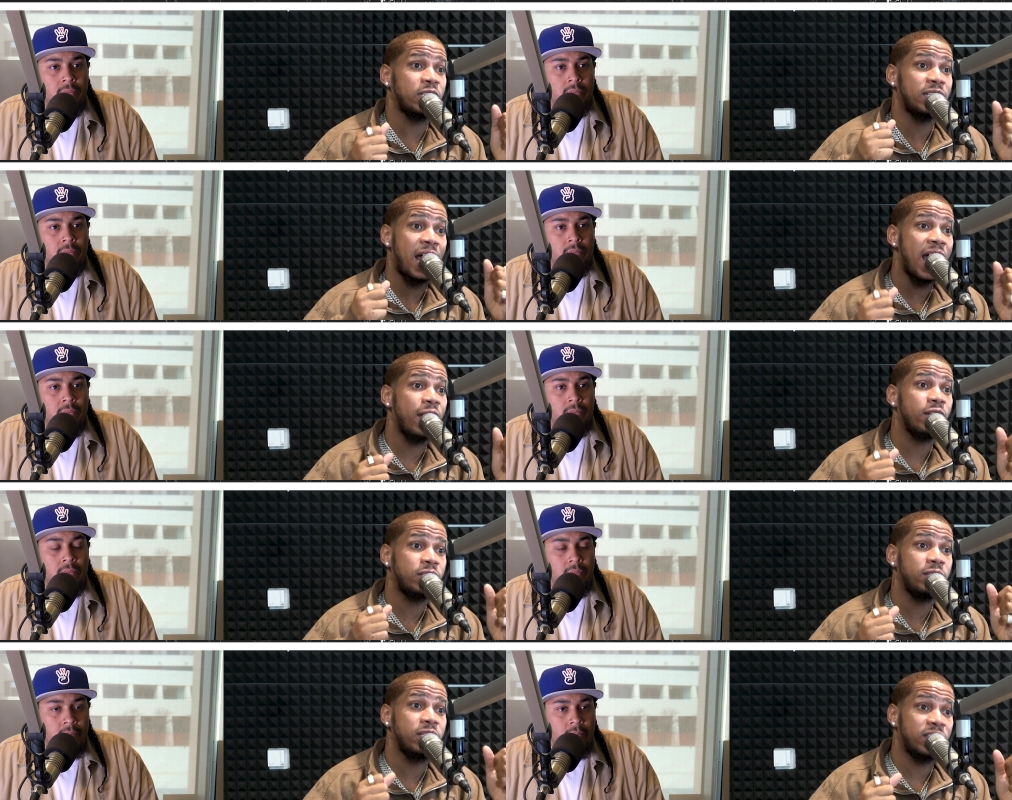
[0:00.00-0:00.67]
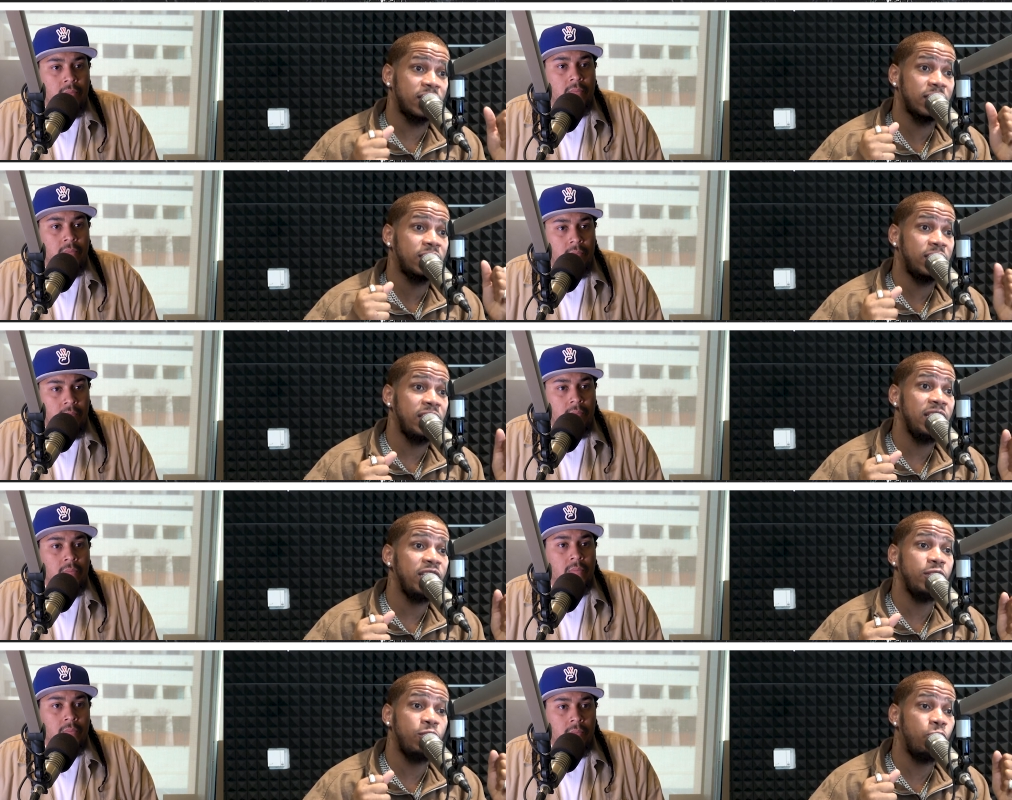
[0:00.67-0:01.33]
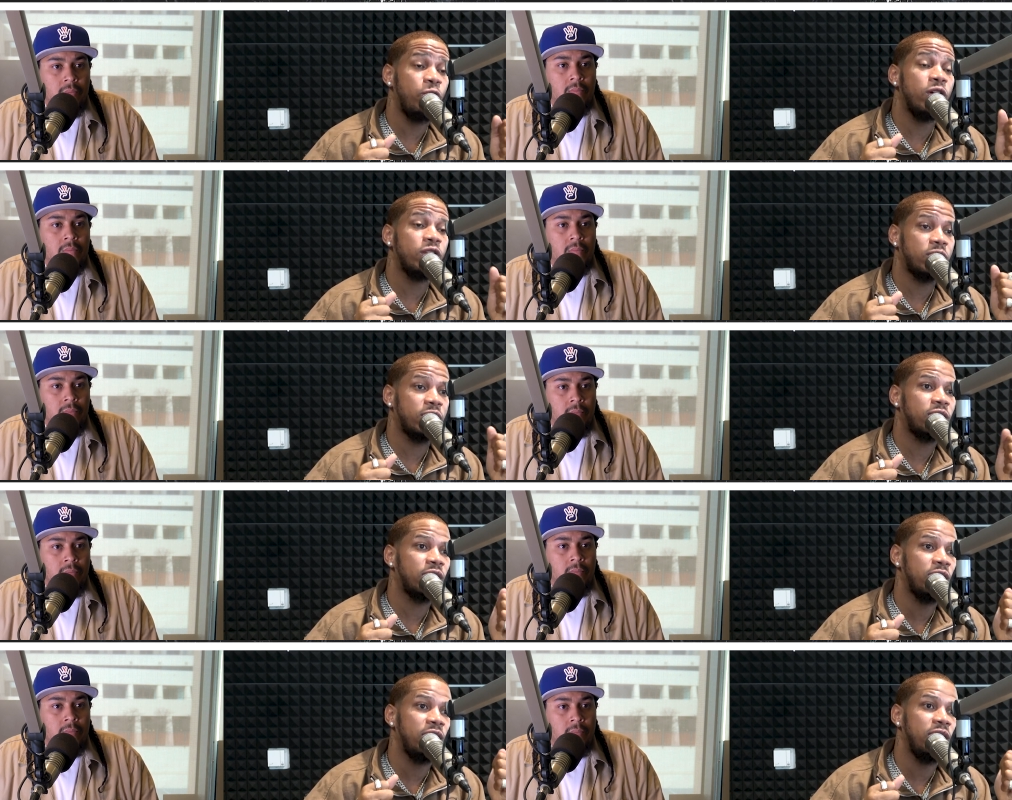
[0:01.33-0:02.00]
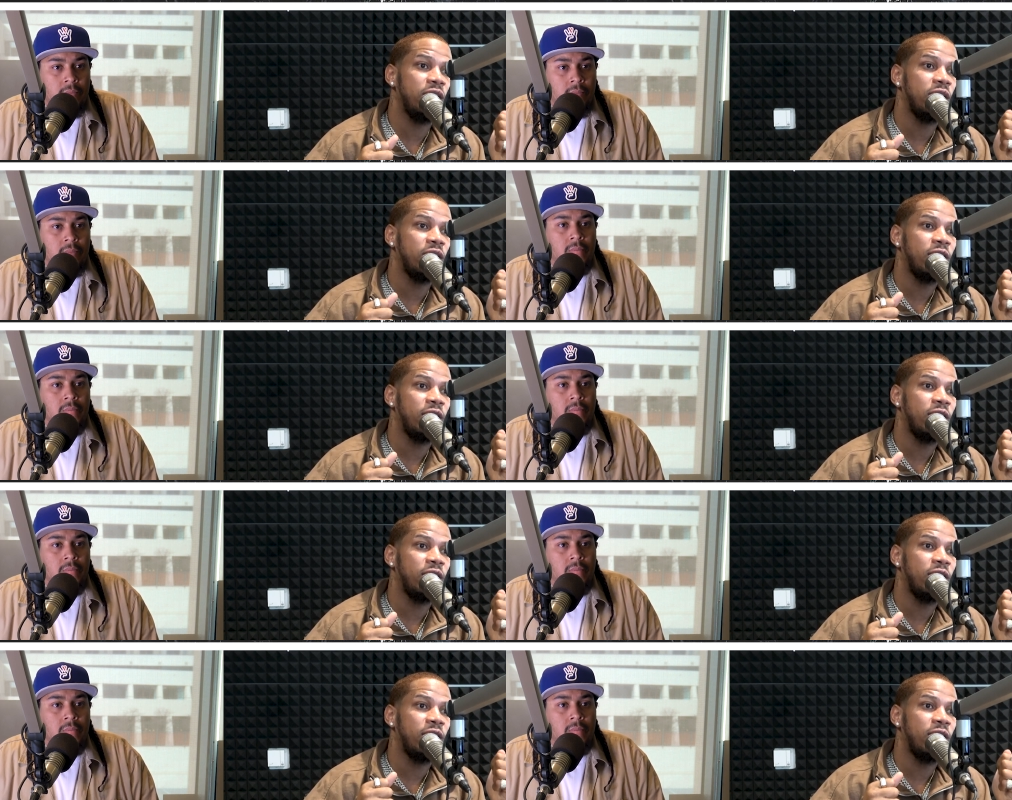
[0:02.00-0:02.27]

Speaker 1: desire to succeed. You will succeed.